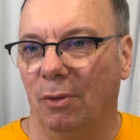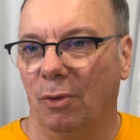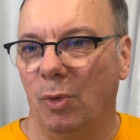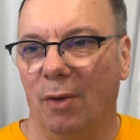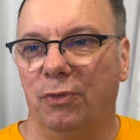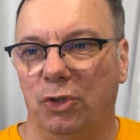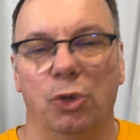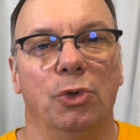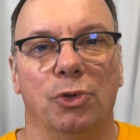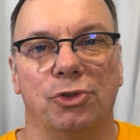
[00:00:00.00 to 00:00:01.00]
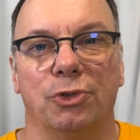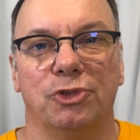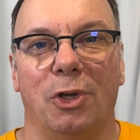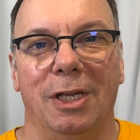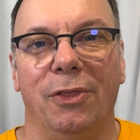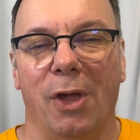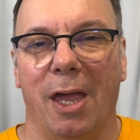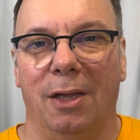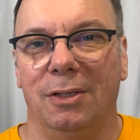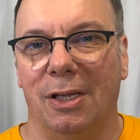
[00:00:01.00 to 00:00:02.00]
we have two neutrals on either
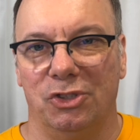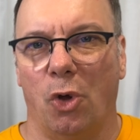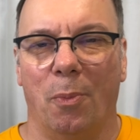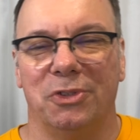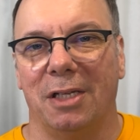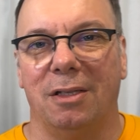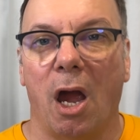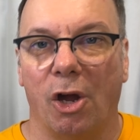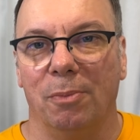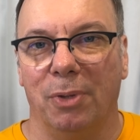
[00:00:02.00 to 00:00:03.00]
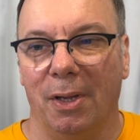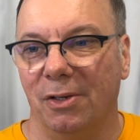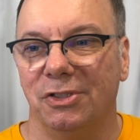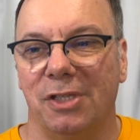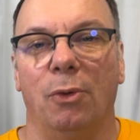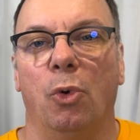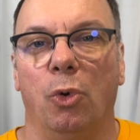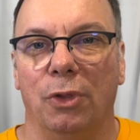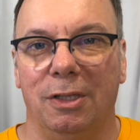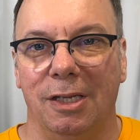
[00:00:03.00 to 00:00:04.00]
end as almost like target players that
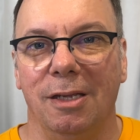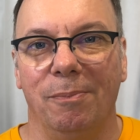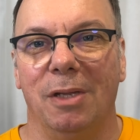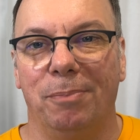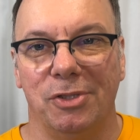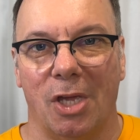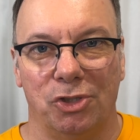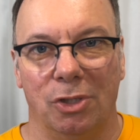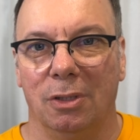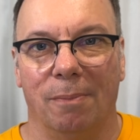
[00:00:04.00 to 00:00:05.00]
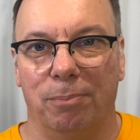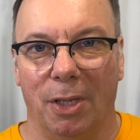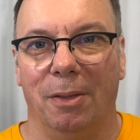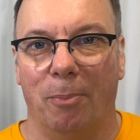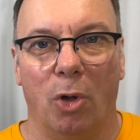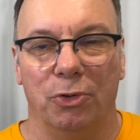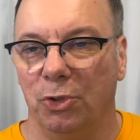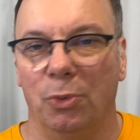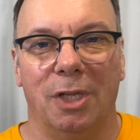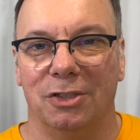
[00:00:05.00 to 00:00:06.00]
the team in possession can play the ball
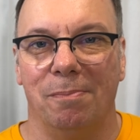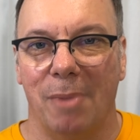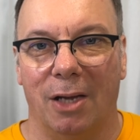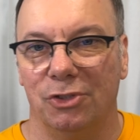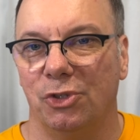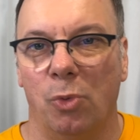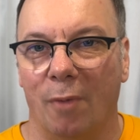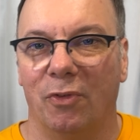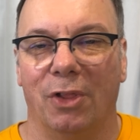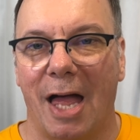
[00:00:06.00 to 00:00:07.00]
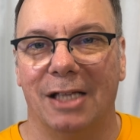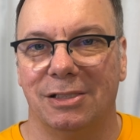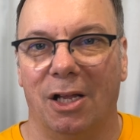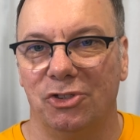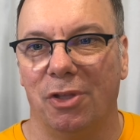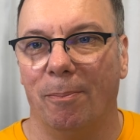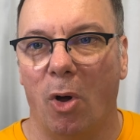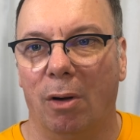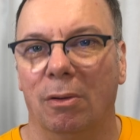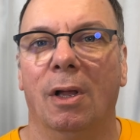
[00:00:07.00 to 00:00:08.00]
to. It doesn't matter. So whoever last touched the
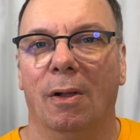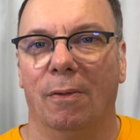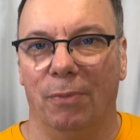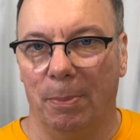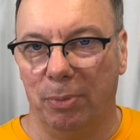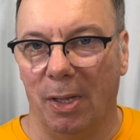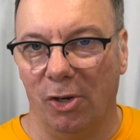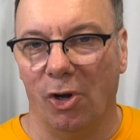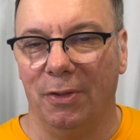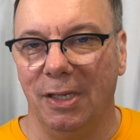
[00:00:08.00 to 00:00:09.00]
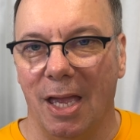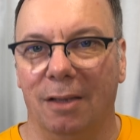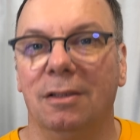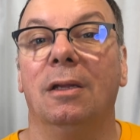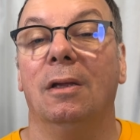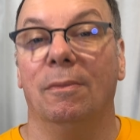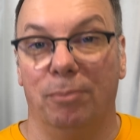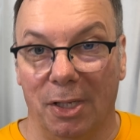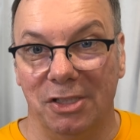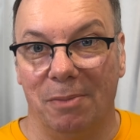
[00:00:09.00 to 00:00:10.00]
ball, the player on the end
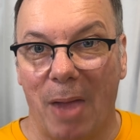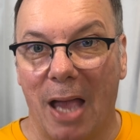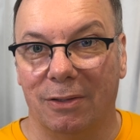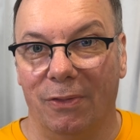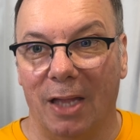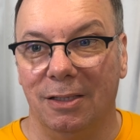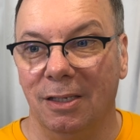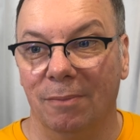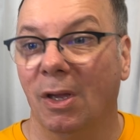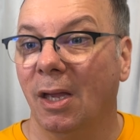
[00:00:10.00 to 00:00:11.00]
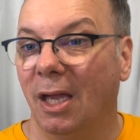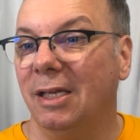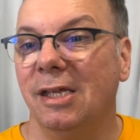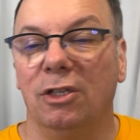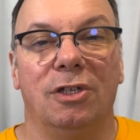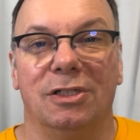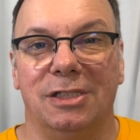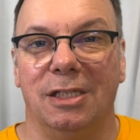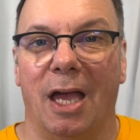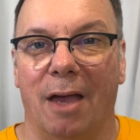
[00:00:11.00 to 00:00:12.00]
plays it back to that team. And here you can
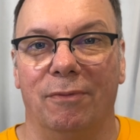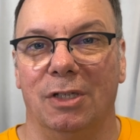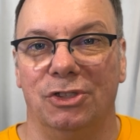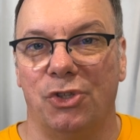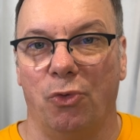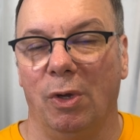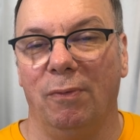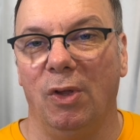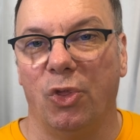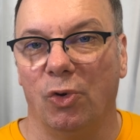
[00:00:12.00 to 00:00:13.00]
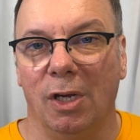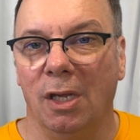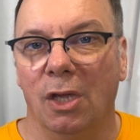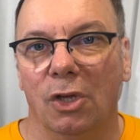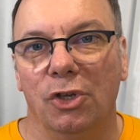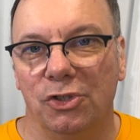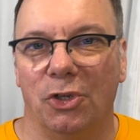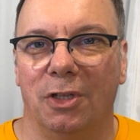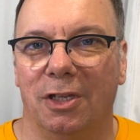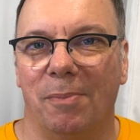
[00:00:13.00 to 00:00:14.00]
see I have it as 3v3. You
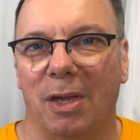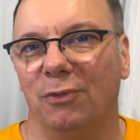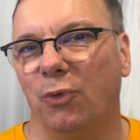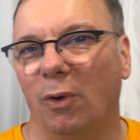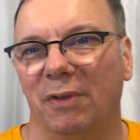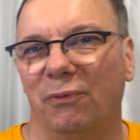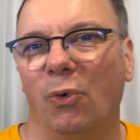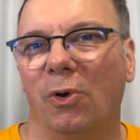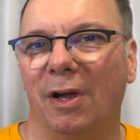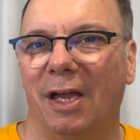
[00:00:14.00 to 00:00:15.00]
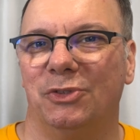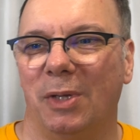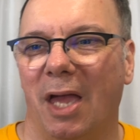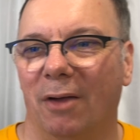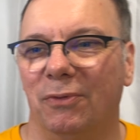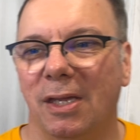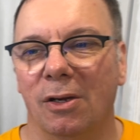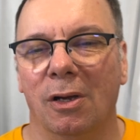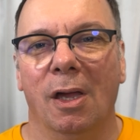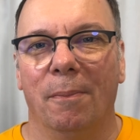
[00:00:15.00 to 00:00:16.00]
certainly can make it 4v4 as we have
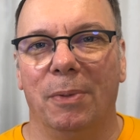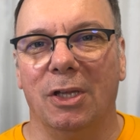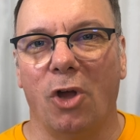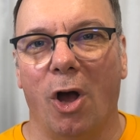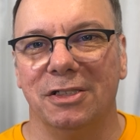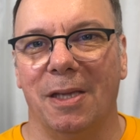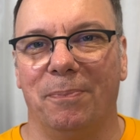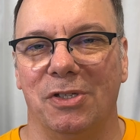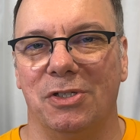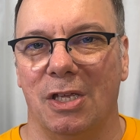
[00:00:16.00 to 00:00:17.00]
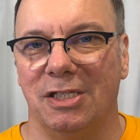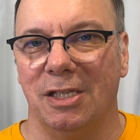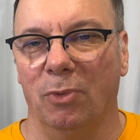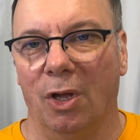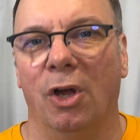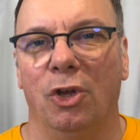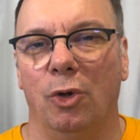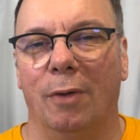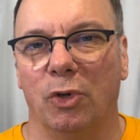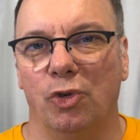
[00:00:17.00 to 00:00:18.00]
here, but the concept is similar. You
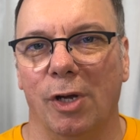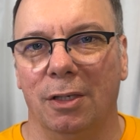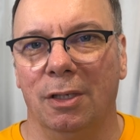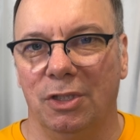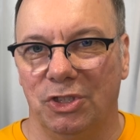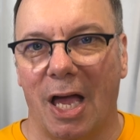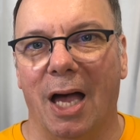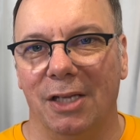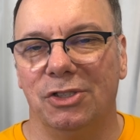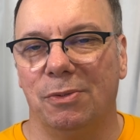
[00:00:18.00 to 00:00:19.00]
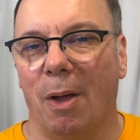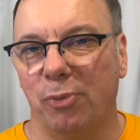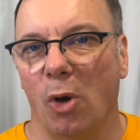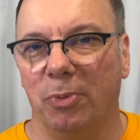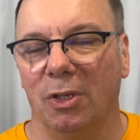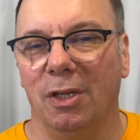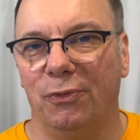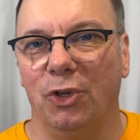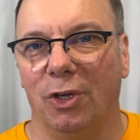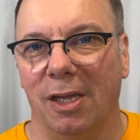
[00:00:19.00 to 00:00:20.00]
have a grid sized appropriately
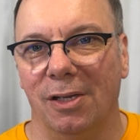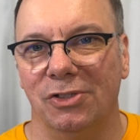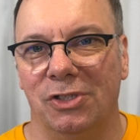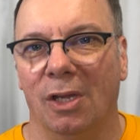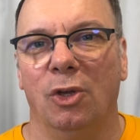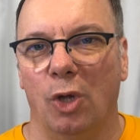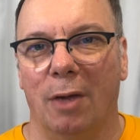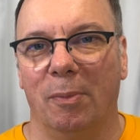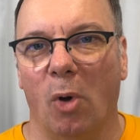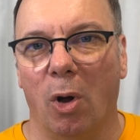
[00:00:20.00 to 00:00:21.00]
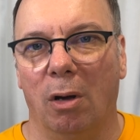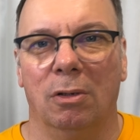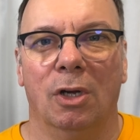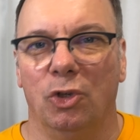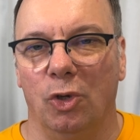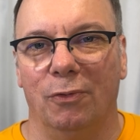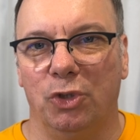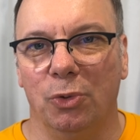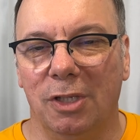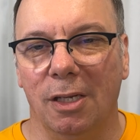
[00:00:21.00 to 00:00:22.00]
for your kids. You have a ball, you have
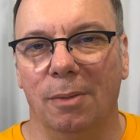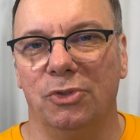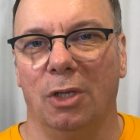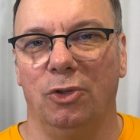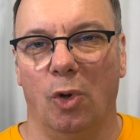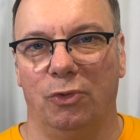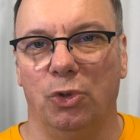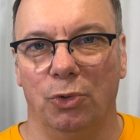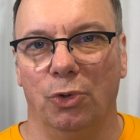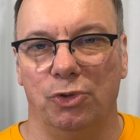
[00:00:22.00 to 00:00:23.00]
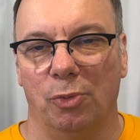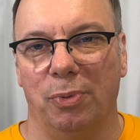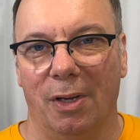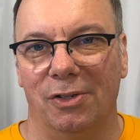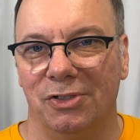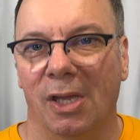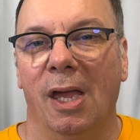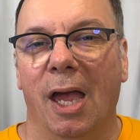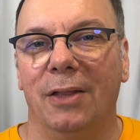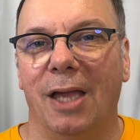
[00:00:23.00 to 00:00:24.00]
two teams, and you have two neutral players.
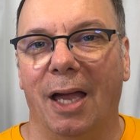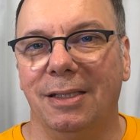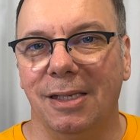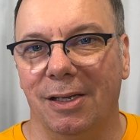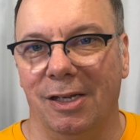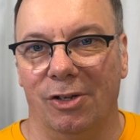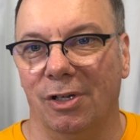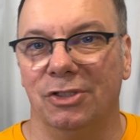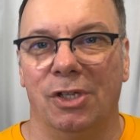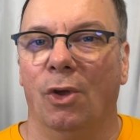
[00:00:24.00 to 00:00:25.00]
And the idea here is